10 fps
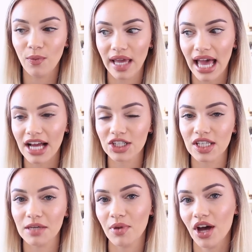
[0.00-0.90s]
we
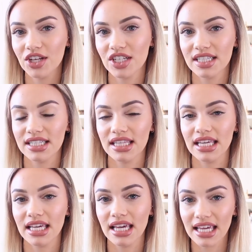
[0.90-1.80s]
actually purchased
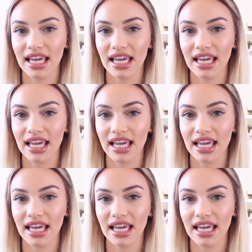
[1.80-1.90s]
the